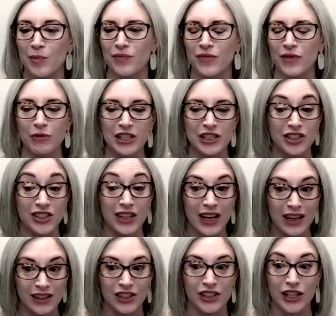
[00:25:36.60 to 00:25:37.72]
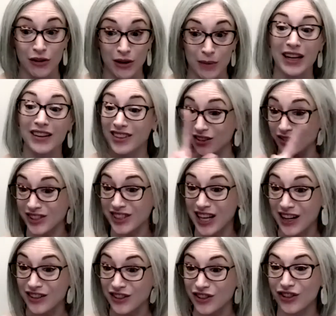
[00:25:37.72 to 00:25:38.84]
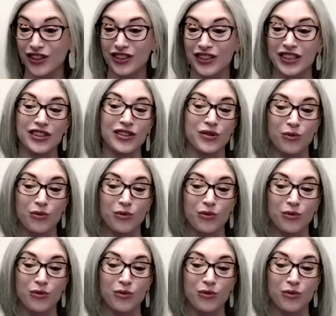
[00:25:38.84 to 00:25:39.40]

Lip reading: which actually, going back to those satin jerseys,